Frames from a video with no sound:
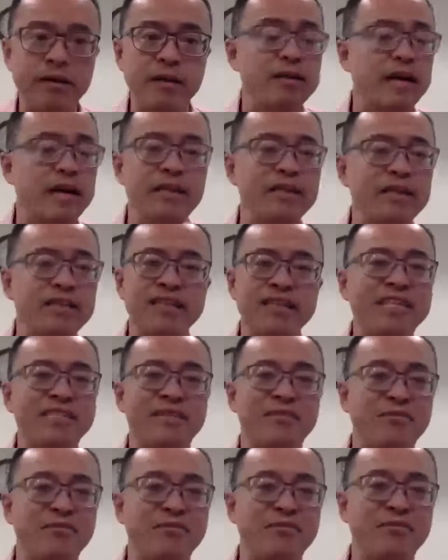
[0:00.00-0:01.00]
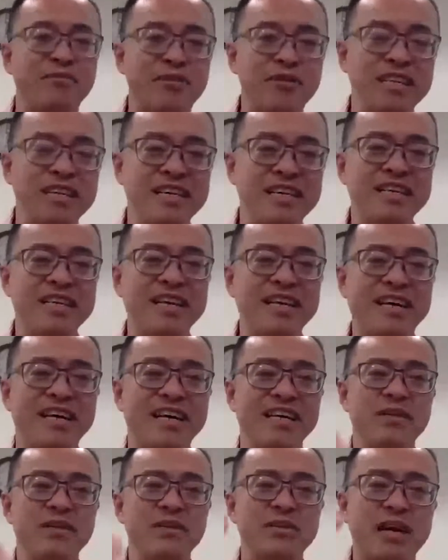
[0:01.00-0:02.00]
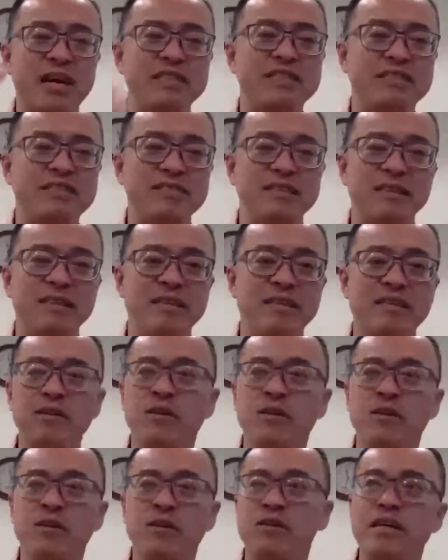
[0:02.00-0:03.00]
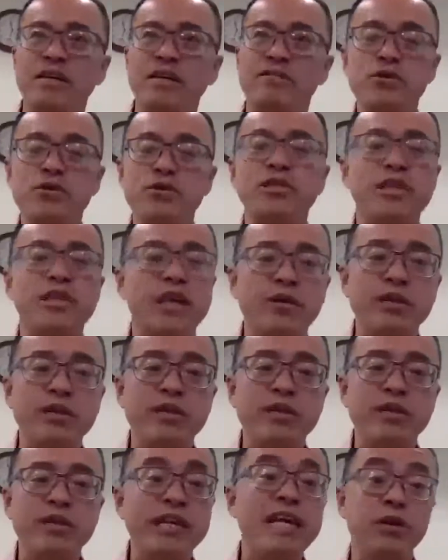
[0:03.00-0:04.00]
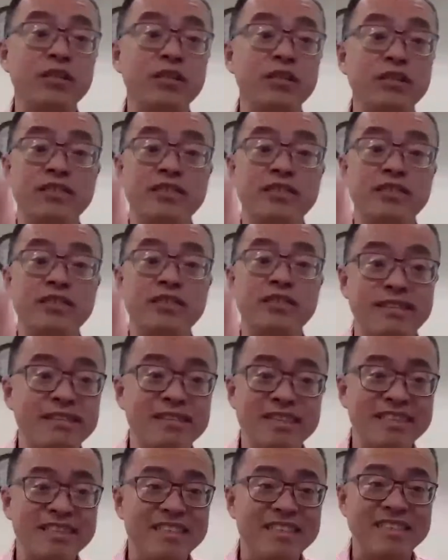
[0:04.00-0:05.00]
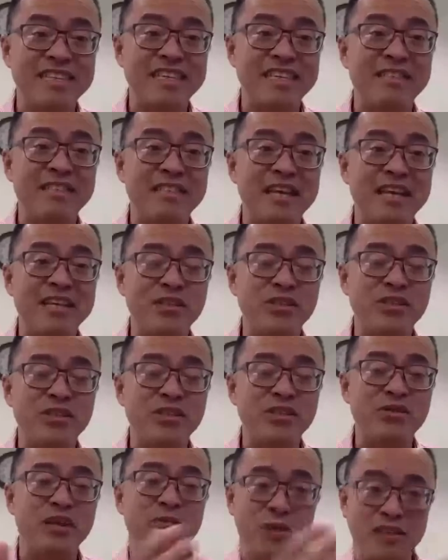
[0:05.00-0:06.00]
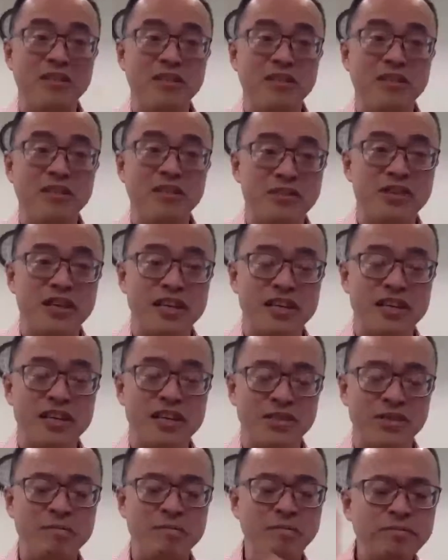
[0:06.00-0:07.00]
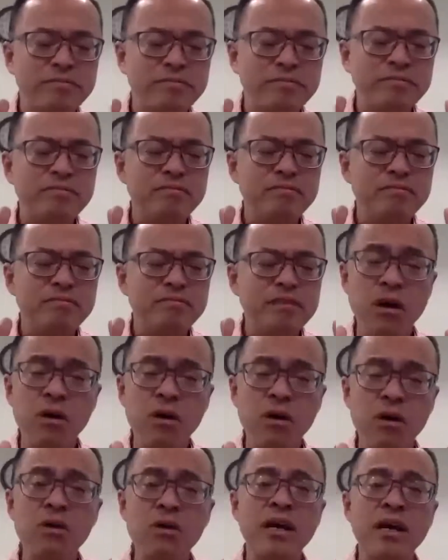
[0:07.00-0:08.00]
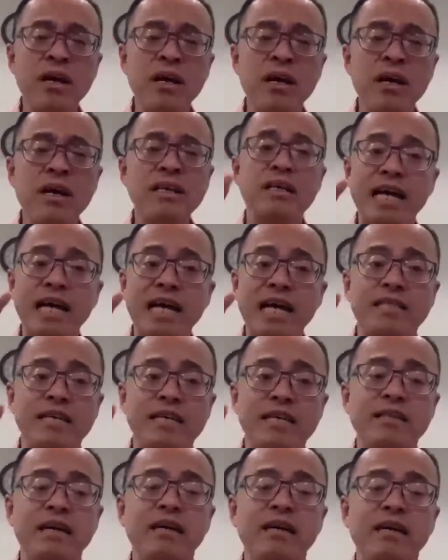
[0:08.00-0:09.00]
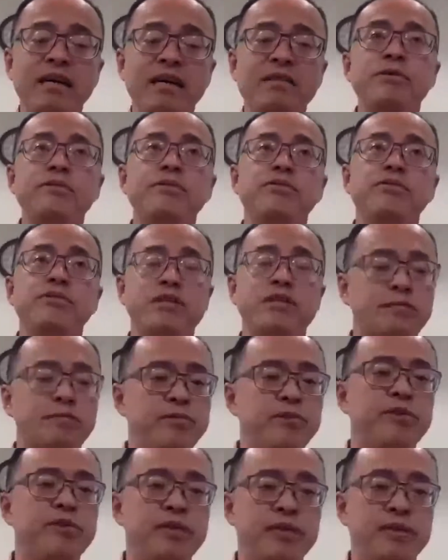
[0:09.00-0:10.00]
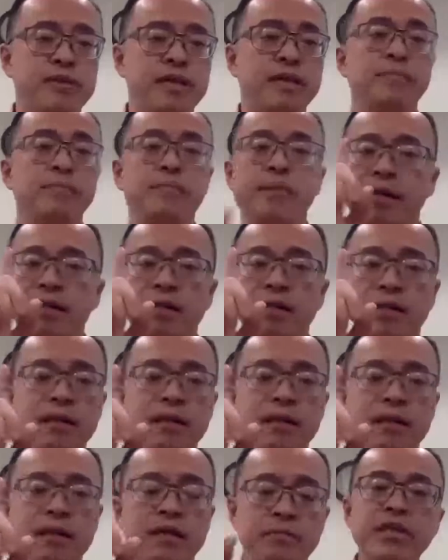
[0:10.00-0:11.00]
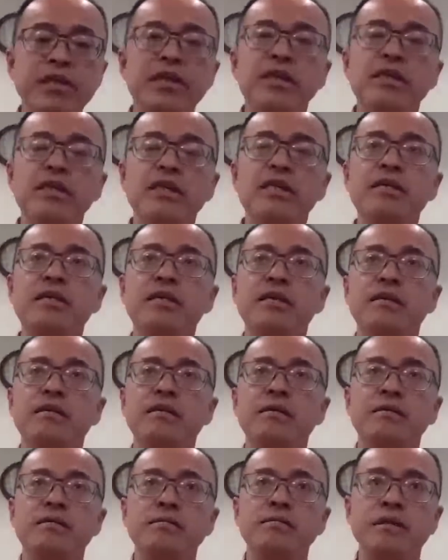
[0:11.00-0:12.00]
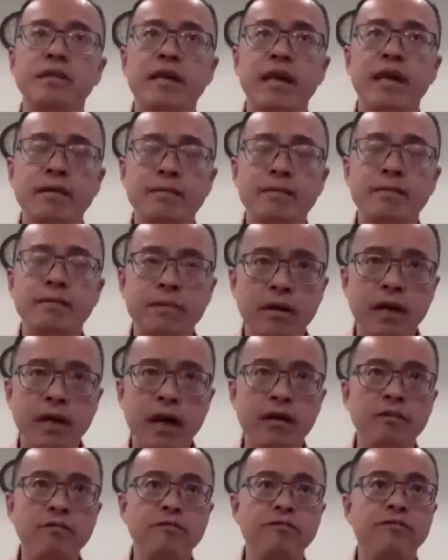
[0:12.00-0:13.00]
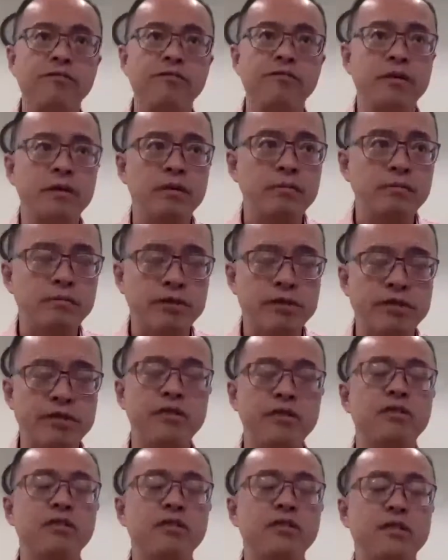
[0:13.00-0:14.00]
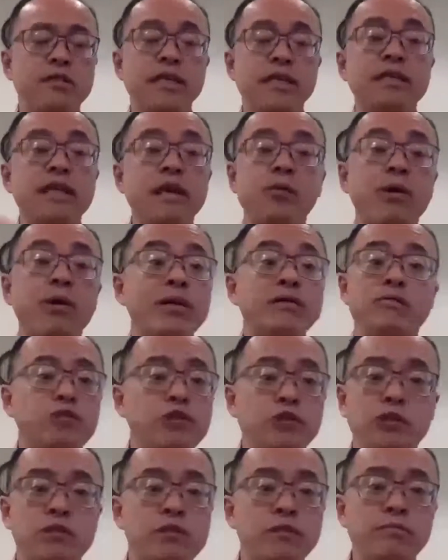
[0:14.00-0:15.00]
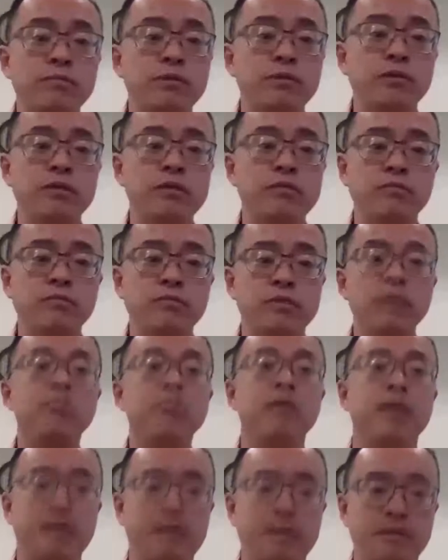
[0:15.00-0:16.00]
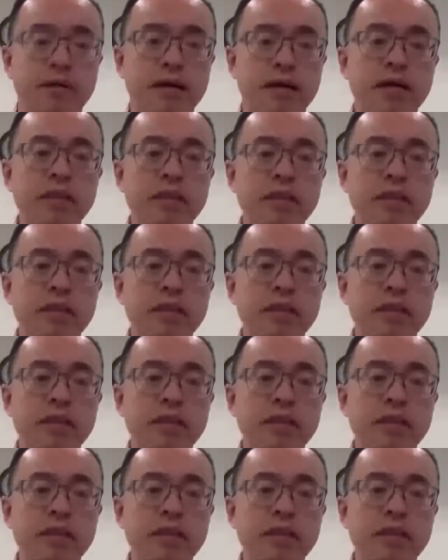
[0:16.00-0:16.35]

Again, that's the first, that's, if you use LED light, you are in the second age, right? We're in the third age. So yeah, it does take time for people to experience that, but immediately there are a lot of facilities that they want just simply dimming, right?